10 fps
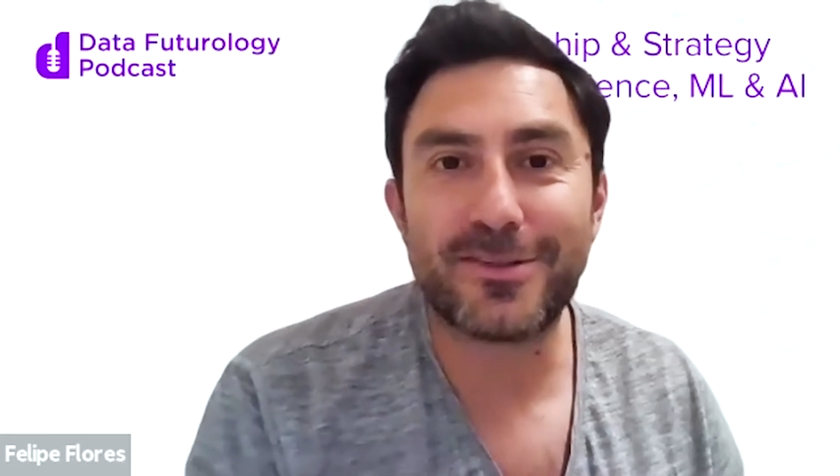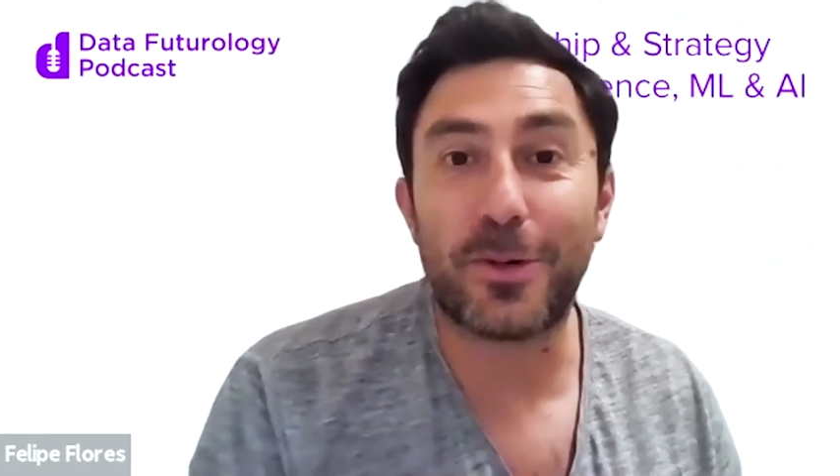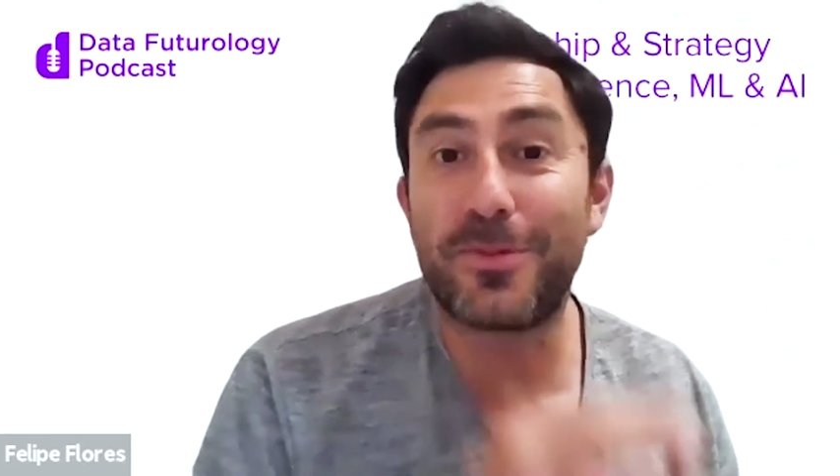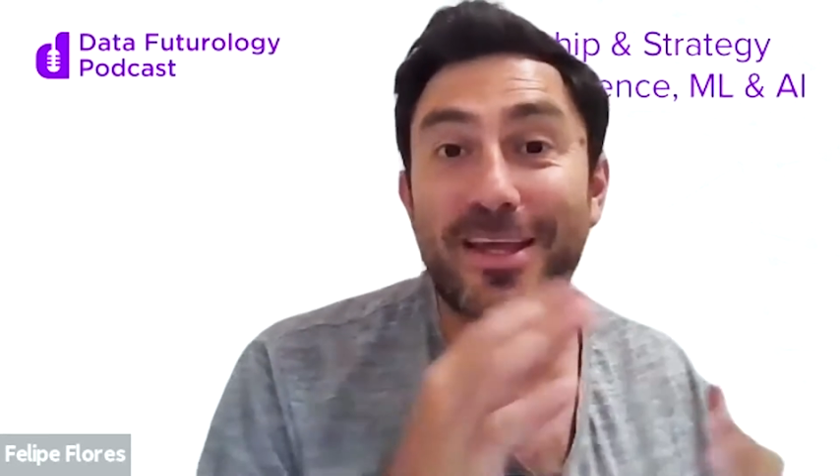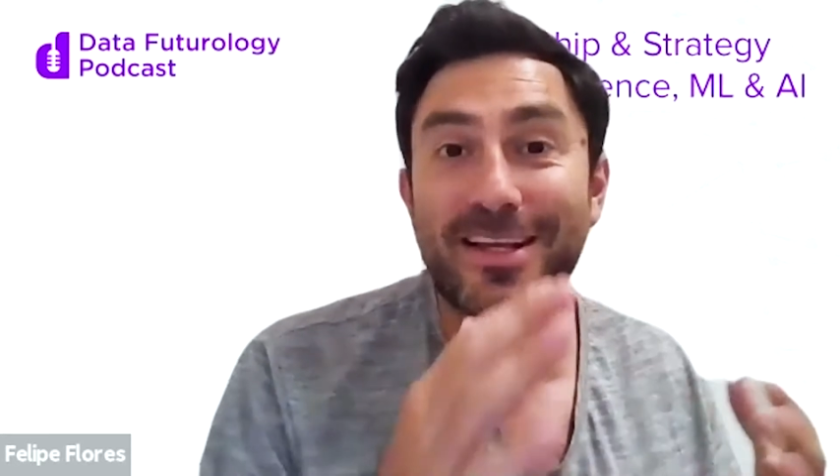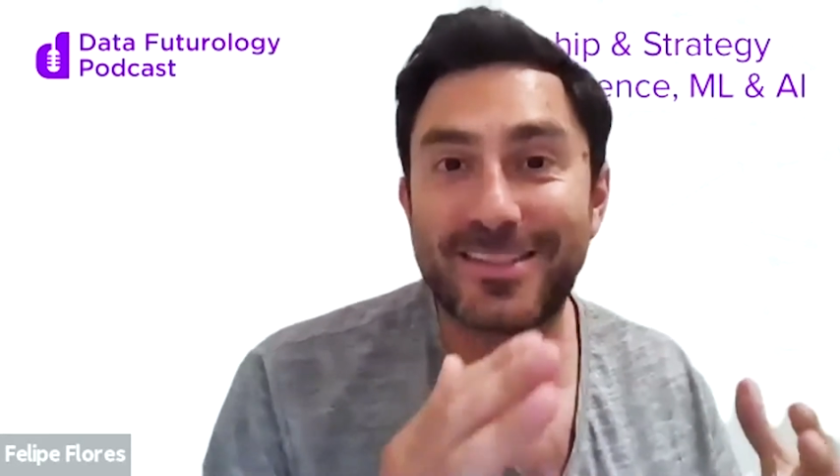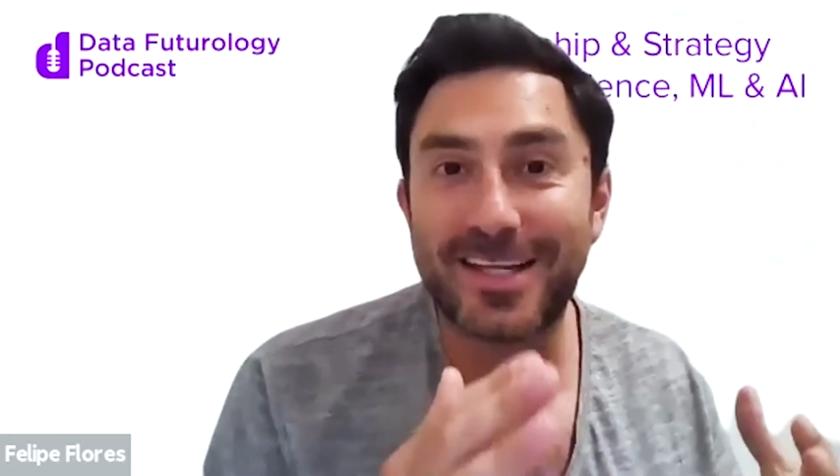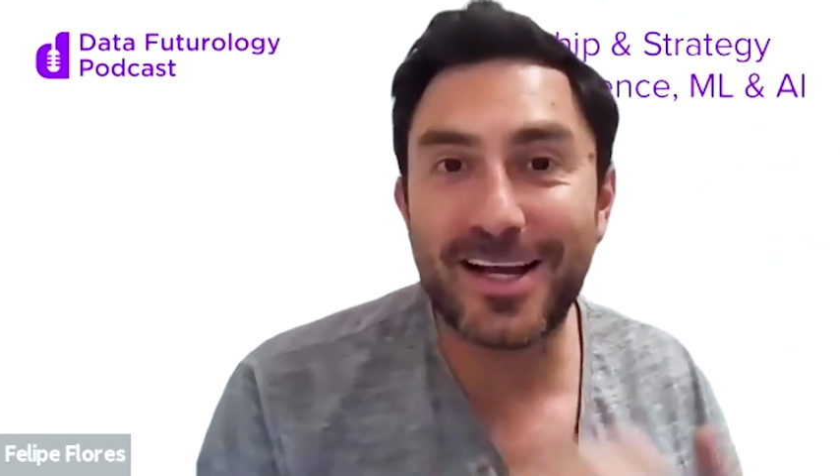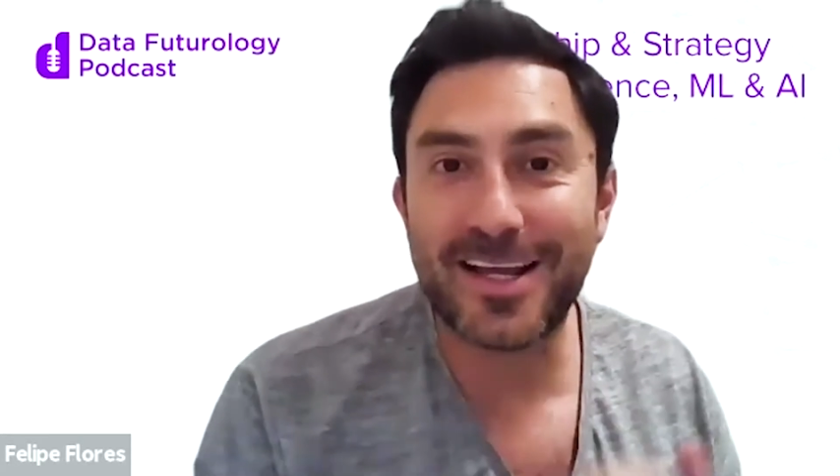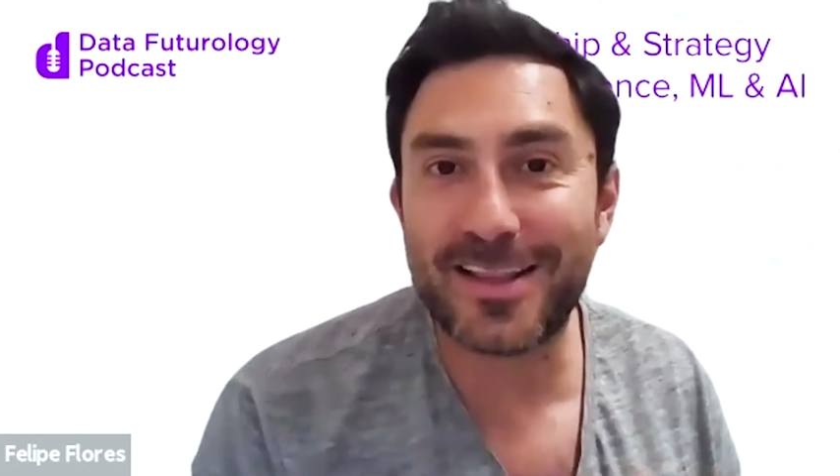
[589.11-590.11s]
top things
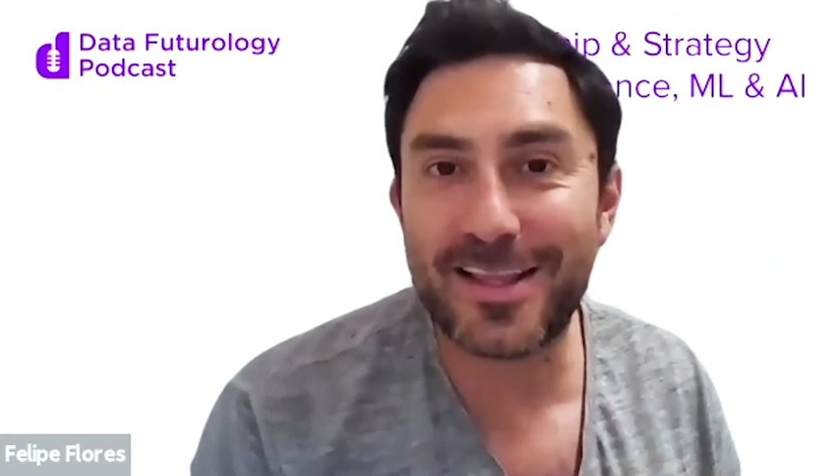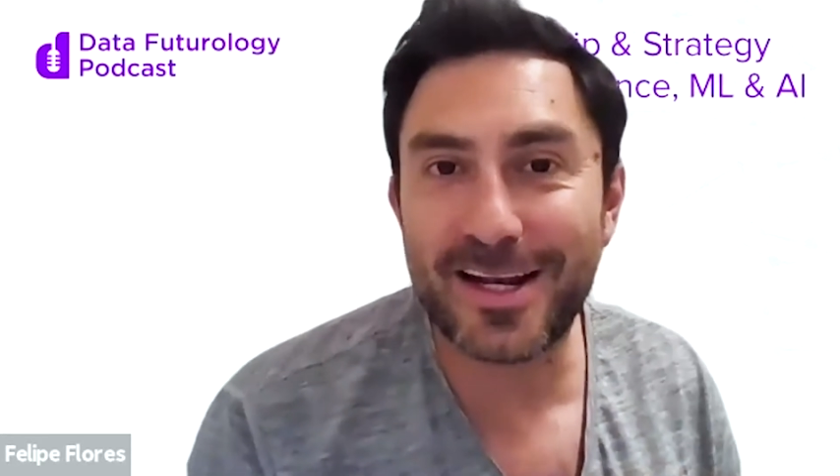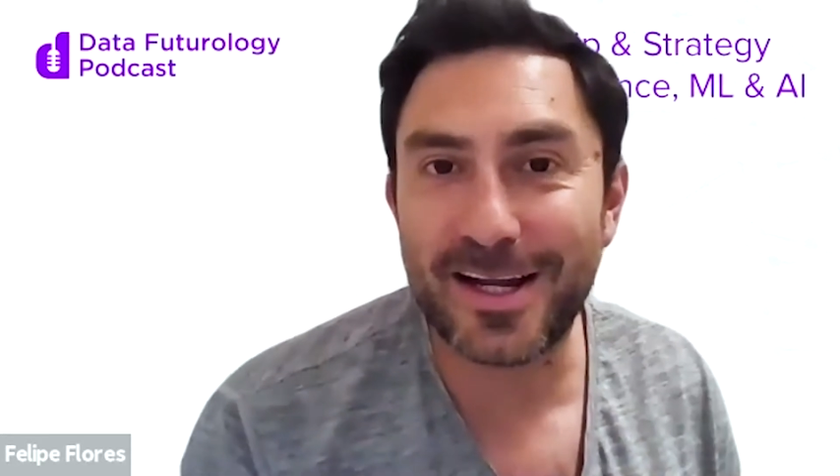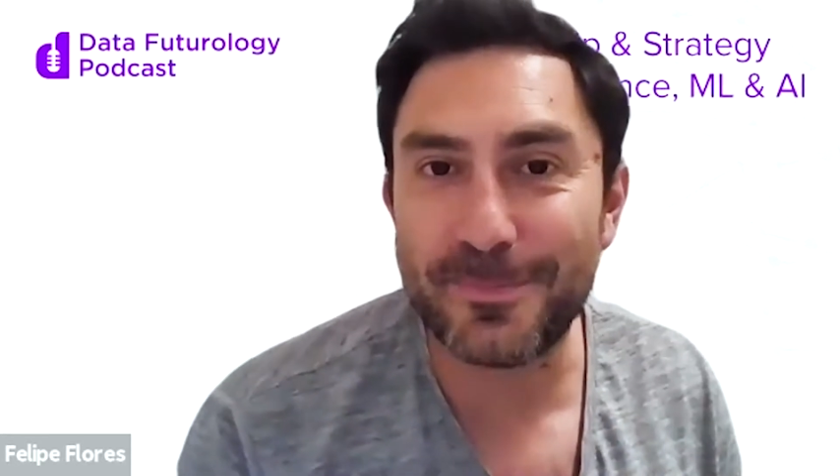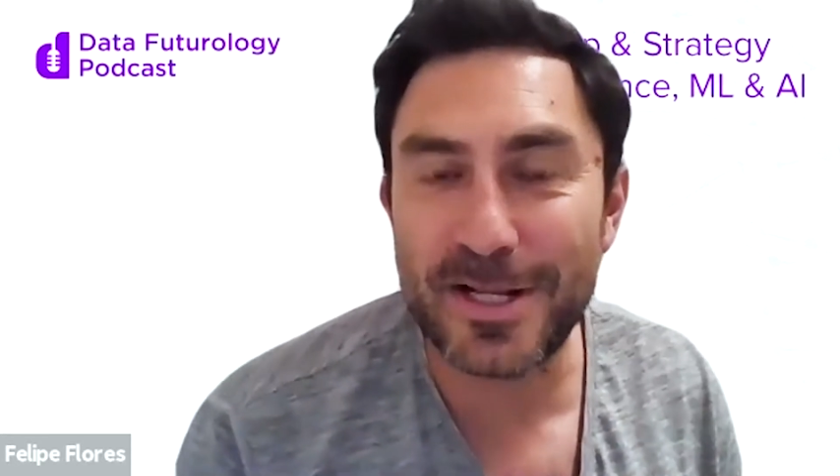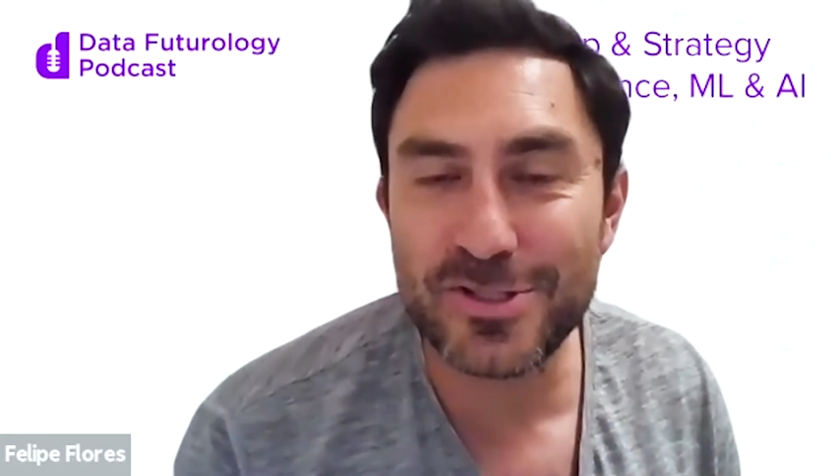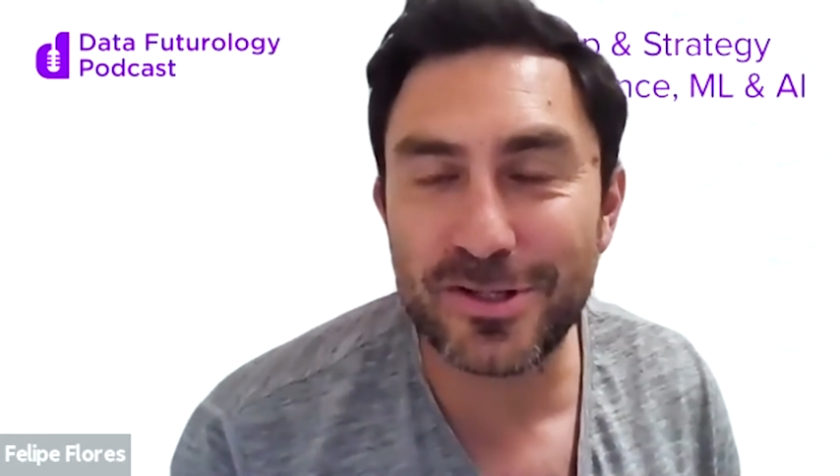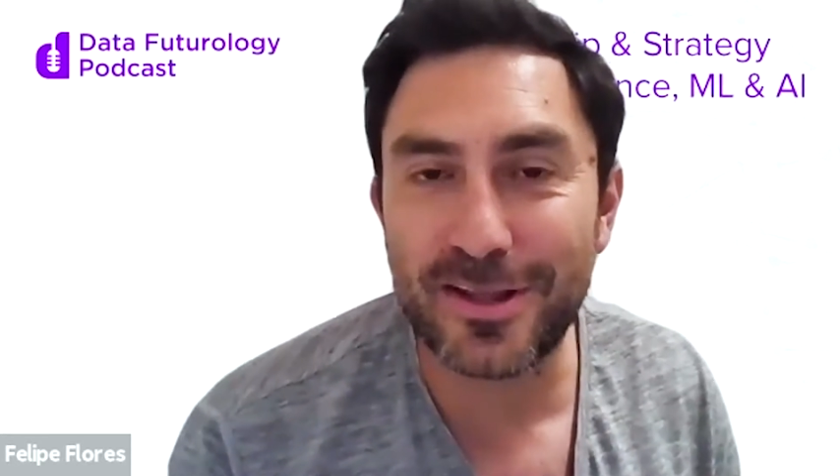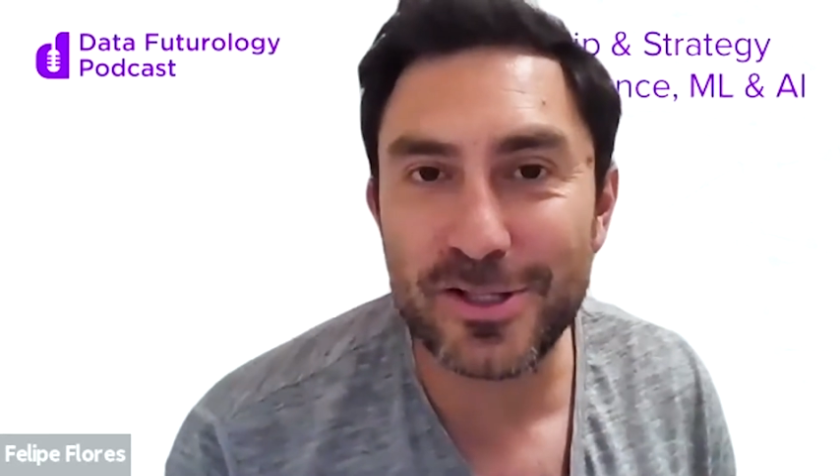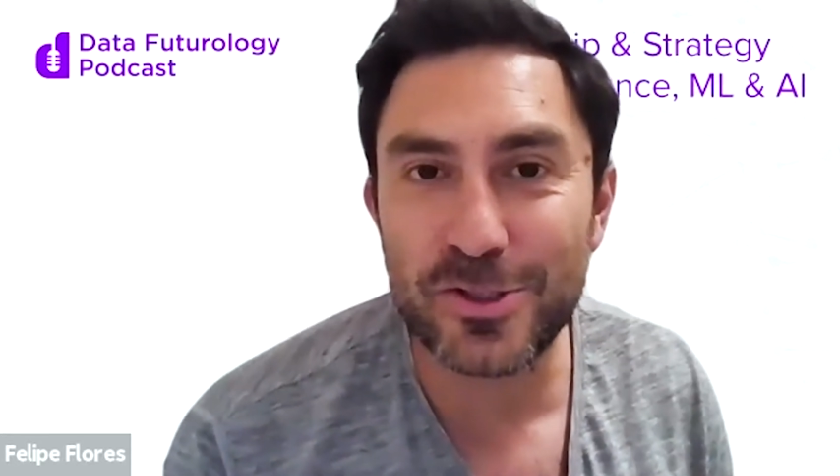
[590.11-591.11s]
that I mentioned
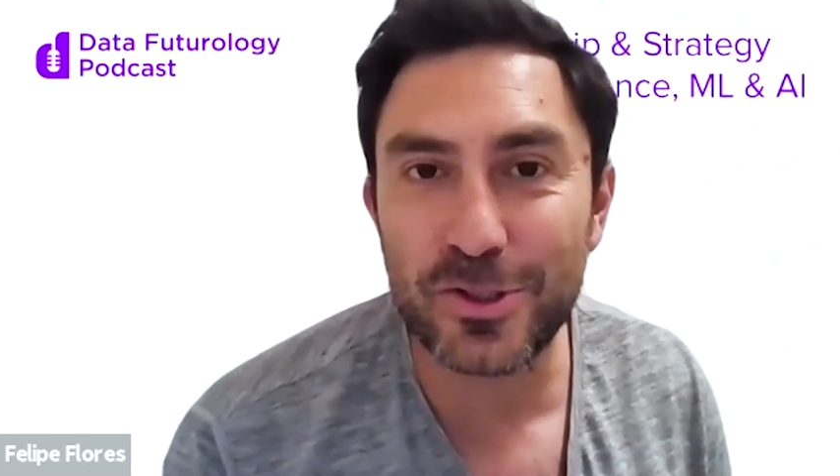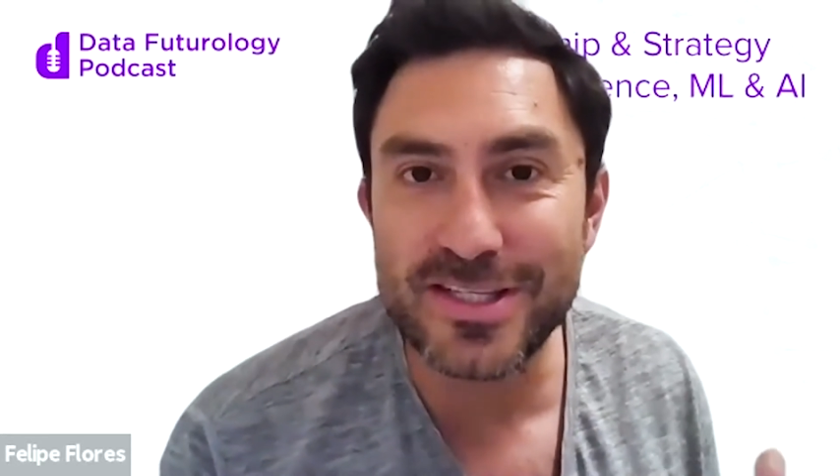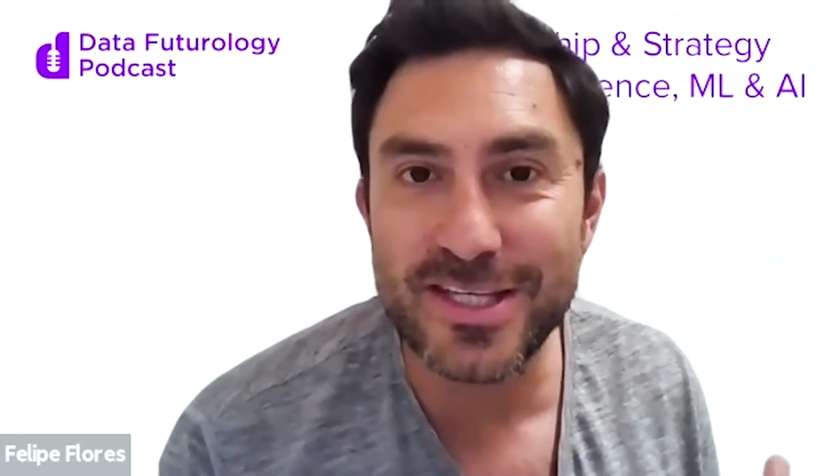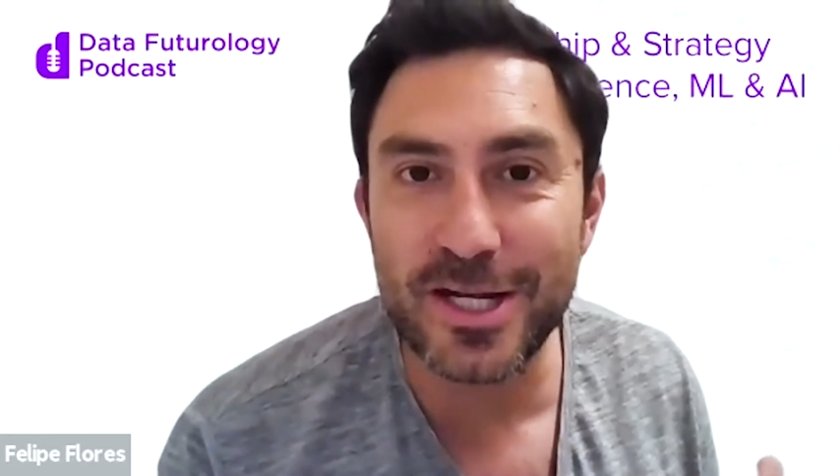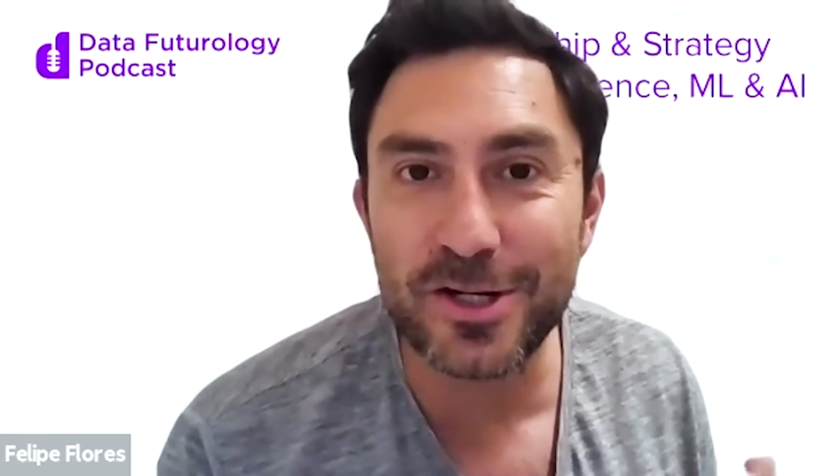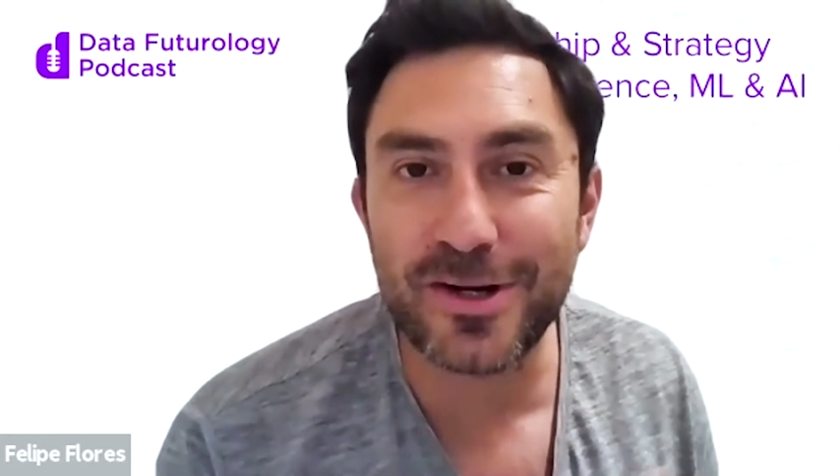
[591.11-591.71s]
that they should consider,